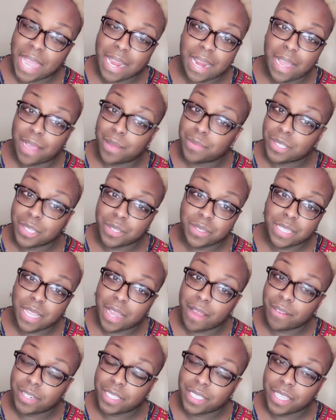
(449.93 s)
And I'm so
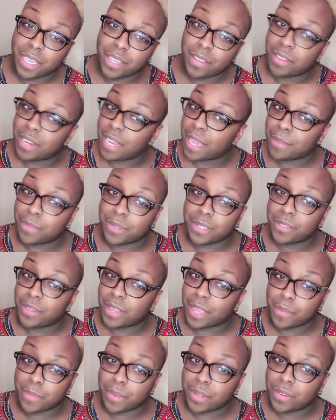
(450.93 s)
sorry to tell you that, but you
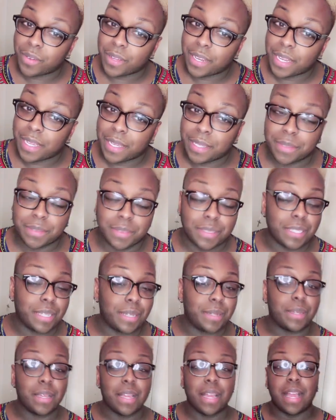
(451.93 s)
can't be doing that.
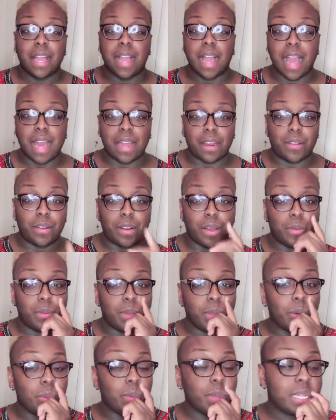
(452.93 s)
So, I don't know.
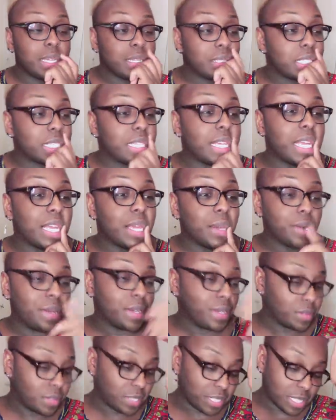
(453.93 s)
We gonna see.
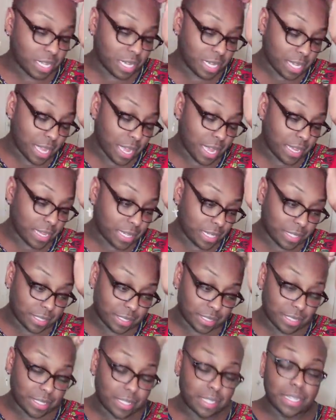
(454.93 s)

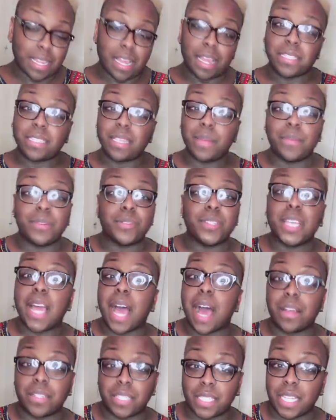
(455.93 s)
Y'all tell me what
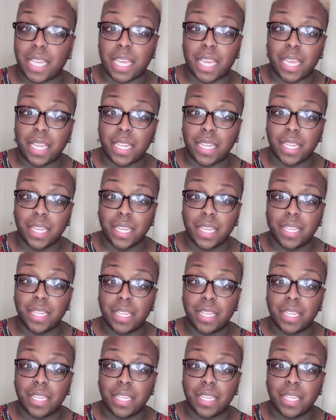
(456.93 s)
y'all seen.